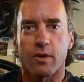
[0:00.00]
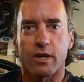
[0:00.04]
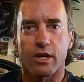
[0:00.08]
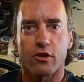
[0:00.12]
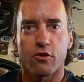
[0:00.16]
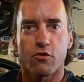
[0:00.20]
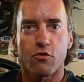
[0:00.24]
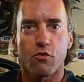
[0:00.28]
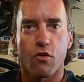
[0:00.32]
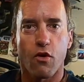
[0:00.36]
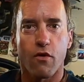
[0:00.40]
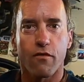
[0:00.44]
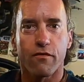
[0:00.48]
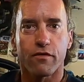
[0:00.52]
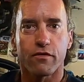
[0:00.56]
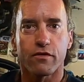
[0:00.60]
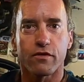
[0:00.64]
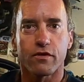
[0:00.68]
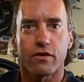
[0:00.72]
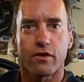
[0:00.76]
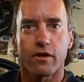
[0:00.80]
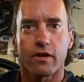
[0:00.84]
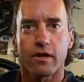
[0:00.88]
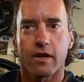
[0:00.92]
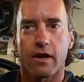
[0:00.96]
want to go
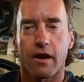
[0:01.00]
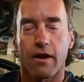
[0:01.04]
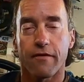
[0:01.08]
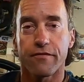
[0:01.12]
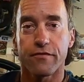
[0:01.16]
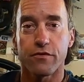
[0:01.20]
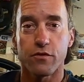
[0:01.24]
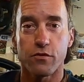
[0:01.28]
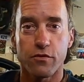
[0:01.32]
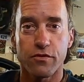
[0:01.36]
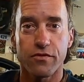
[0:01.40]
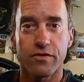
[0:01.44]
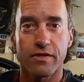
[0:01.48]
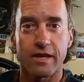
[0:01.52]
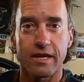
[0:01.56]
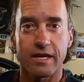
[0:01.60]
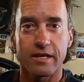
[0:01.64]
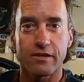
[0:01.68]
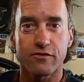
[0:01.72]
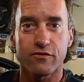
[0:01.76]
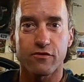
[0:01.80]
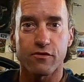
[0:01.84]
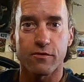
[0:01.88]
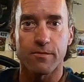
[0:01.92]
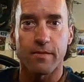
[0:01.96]
over a few
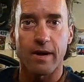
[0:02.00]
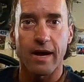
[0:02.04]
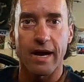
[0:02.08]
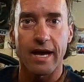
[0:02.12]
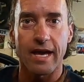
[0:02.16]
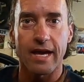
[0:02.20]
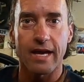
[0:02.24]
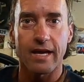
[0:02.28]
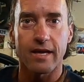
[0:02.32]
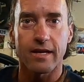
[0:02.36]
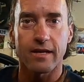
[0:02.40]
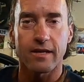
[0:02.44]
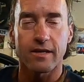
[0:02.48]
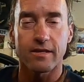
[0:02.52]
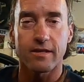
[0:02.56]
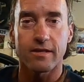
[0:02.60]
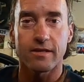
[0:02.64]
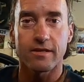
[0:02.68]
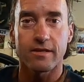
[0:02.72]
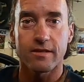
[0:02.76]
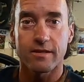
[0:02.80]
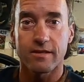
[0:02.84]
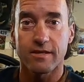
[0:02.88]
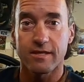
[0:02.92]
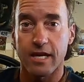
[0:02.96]
things from my
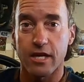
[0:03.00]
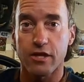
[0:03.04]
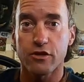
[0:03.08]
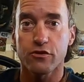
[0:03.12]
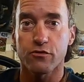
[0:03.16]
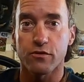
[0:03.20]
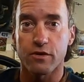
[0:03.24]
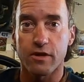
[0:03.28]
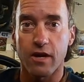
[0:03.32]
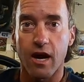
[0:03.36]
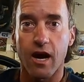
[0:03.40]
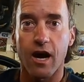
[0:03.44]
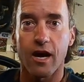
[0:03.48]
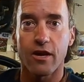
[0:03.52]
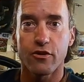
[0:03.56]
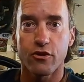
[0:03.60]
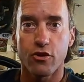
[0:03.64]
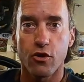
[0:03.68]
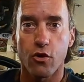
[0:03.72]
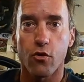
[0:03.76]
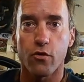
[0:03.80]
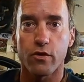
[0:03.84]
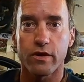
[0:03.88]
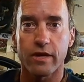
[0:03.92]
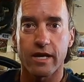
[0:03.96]
Century
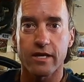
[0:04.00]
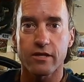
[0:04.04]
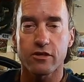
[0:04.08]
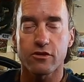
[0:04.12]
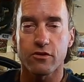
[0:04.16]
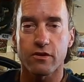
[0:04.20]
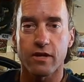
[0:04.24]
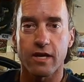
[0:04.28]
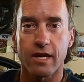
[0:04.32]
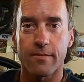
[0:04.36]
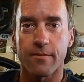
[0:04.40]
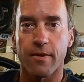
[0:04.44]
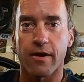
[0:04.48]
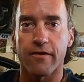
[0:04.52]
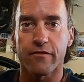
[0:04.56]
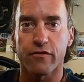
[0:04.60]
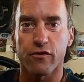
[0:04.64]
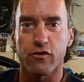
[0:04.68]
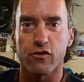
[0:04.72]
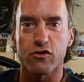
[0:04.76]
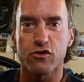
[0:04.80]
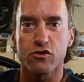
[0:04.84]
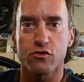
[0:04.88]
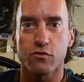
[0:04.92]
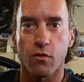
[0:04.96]
Hundo yesterday, my
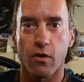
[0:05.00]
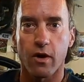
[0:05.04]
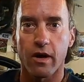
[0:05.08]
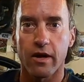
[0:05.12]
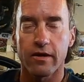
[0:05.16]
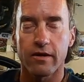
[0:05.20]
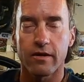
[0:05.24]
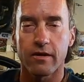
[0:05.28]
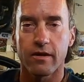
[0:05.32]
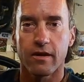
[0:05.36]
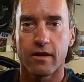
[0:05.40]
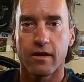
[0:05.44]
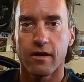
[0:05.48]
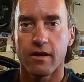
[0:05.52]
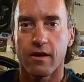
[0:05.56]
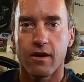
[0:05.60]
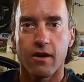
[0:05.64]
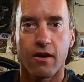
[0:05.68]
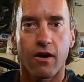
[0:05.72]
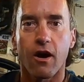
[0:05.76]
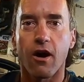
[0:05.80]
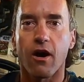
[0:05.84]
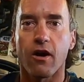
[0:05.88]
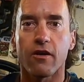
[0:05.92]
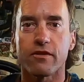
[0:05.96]
first one.
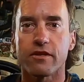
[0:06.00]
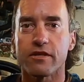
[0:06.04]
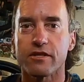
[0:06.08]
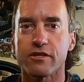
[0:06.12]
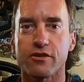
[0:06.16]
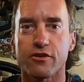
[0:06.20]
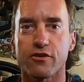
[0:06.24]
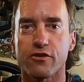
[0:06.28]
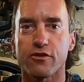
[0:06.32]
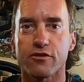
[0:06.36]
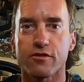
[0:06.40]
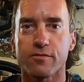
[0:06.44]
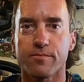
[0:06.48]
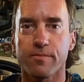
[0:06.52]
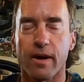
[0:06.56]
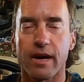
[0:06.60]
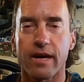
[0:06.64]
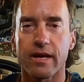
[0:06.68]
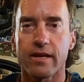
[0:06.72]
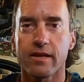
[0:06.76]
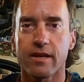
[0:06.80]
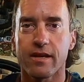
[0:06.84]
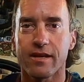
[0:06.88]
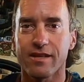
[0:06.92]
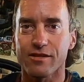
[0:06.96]
All these years
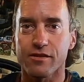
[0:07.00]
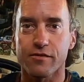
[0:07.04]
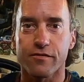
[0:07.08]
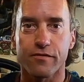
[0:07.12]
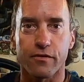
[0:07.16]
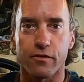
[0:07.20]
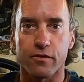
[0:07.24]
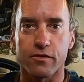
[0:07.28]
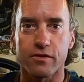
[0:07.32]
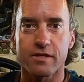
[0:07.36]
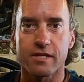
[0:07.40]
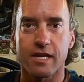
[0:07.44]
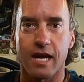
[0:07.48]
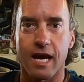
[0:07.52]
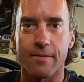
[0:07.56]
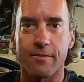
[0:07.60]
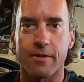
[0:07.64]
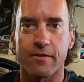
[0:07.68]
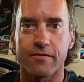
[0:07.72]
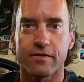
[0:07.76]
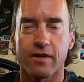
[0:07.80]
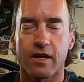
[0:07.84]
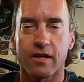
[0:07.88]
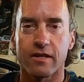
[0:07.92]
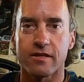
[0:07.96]
biking, it's the first time
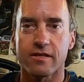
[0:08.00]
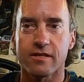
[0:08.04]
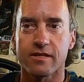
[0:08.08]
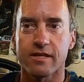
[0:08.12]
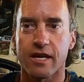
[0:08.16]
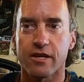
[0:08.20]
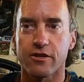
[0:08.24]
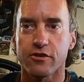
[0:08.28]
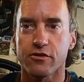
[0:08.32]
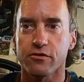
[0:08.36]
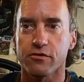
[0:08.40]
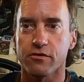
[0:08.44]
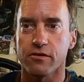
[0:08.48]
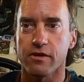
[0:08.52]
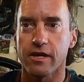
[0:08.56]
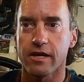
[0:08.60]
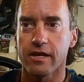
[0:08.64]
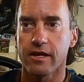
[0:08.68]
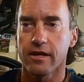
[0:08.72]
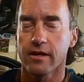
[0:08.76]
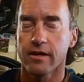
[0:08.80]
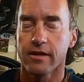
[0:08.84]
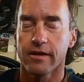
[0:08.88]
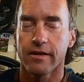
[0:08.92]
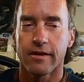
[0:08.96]
I've done a
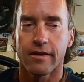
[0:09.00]
Century.